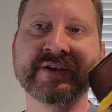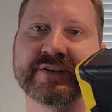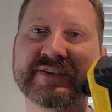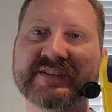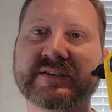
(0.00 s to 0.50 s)

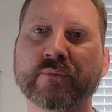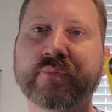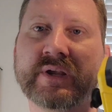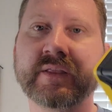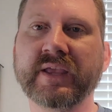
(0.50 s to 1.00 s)
So this is a
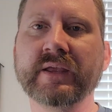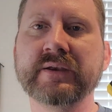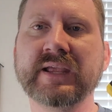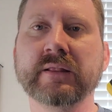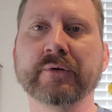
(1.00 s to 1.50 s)
really
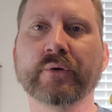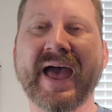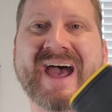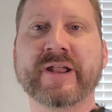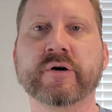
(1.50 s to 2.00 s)
neat little
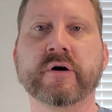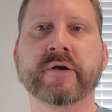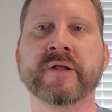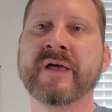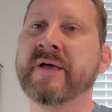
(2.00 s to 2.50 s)

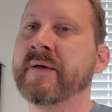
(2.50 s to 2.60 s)
add-on,